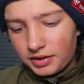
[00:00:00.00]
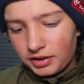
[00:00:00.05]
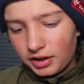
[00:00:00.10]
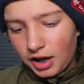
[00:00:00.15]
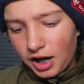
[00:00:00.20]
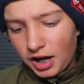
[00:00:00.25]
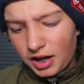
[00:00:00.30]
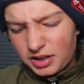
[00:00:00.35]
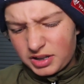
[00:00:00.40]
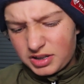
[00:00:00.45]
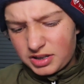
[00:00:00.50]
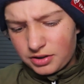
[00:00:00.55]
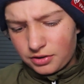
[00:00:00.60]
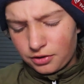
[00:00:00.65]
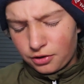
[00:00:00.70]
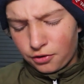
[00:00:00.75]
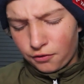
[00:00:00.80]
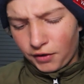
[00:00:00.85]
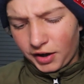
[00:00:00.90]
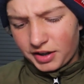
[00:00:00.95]
last
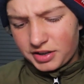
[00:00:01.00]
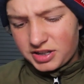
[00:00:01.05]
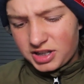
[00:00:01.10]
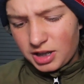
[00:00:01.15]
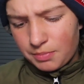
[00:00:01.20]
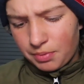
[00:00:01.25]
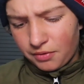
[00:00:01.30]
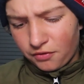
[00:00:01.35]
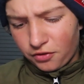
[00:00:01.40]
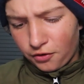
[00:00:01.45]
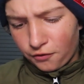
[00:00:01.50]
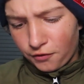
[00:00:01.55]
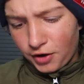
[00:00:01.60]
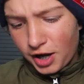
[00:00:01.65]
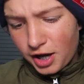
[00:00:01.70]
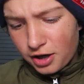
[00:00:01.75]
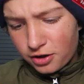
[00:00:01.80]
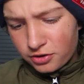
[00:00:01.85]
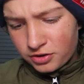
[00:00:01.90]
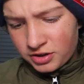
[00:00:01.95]
correct tip of the
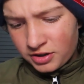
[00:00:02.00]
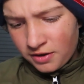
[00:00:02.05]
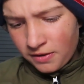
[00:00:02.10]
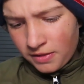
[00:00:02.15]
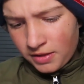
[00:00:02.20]
round.